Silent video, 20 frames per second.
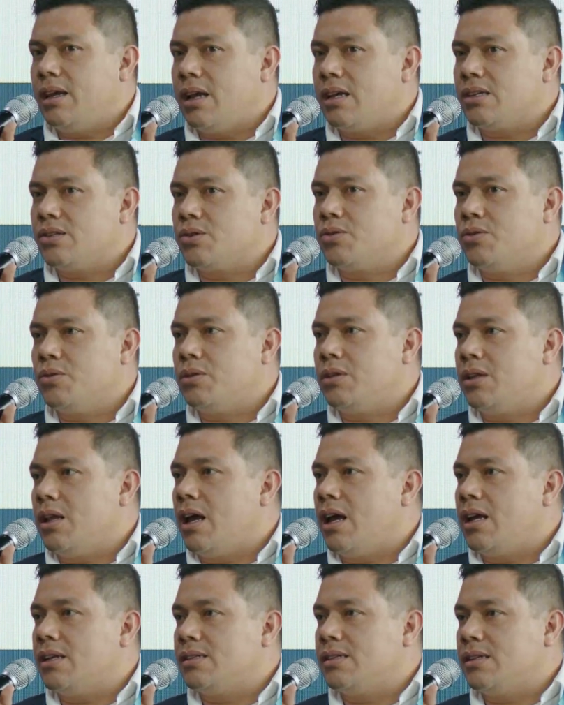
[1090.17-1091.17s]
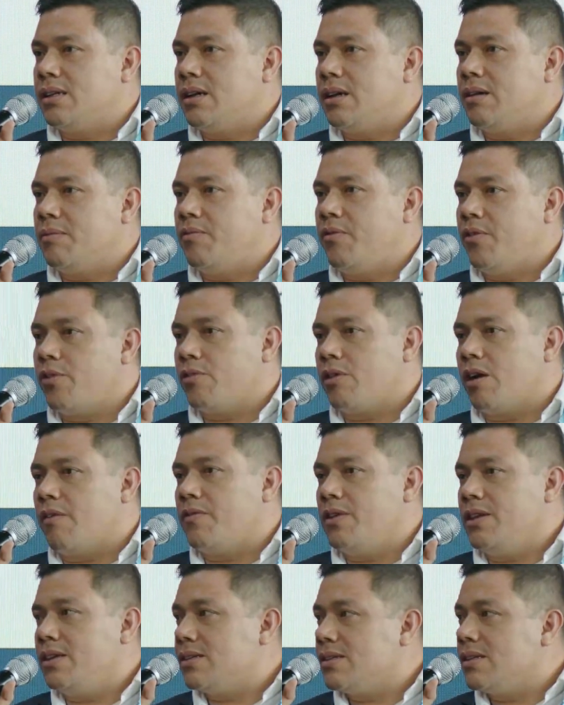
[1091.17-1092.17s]
as good as the
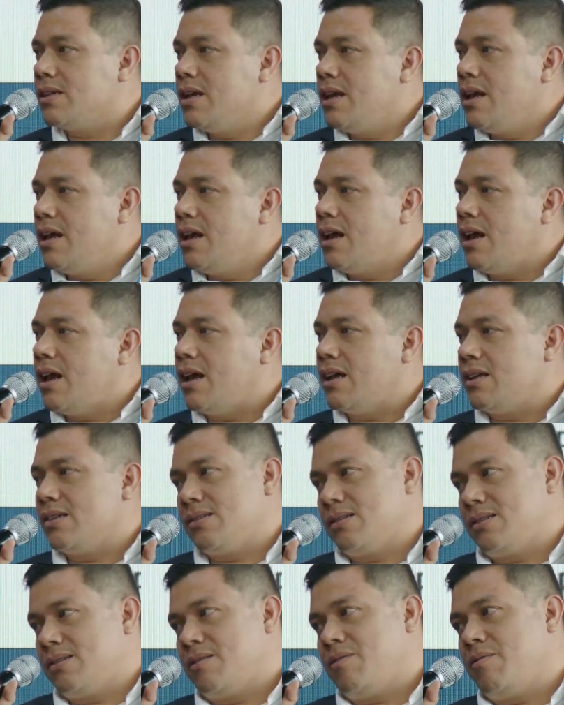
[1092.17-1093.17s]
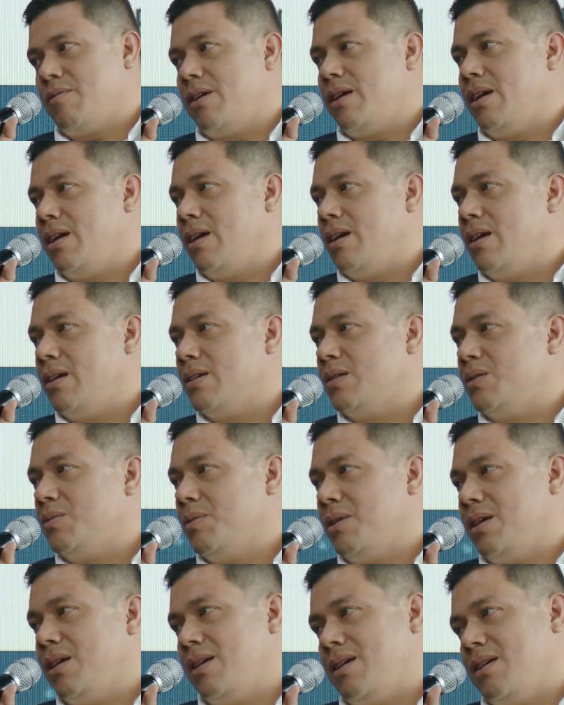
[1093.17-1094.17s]
photograph is, as
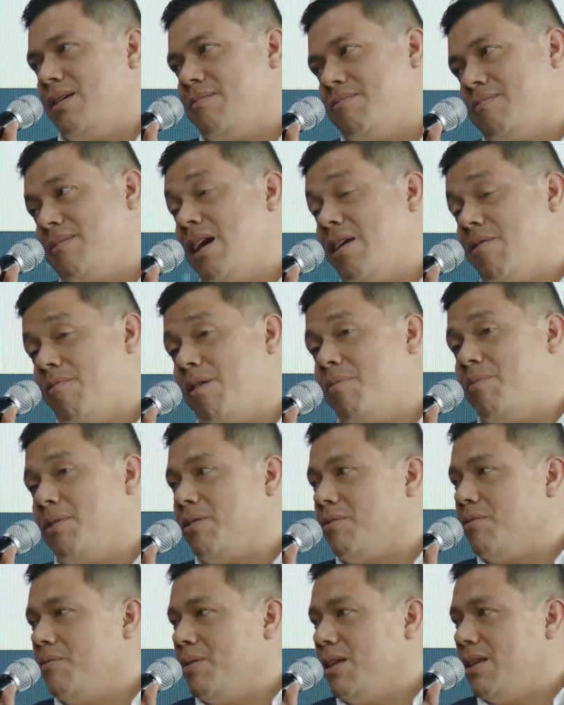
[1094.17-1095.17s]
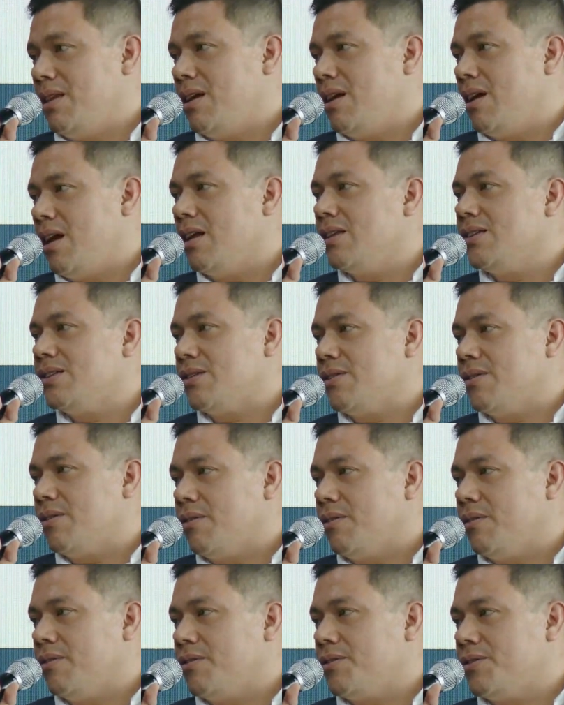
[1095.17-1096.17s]
rapid would be the answer,
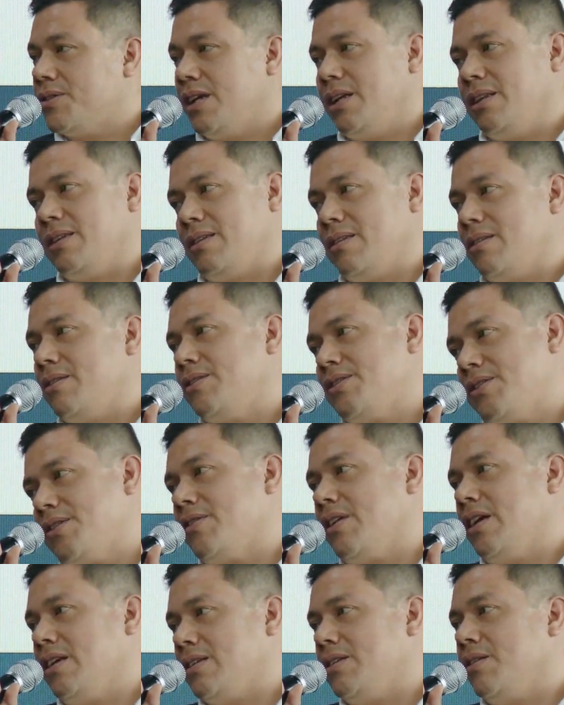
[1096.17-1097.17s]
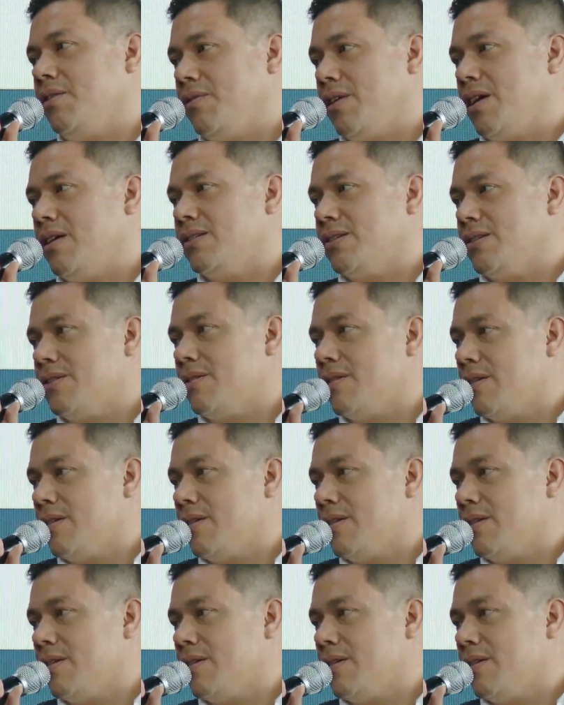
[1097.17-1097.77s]
or saying the certainty of the answer.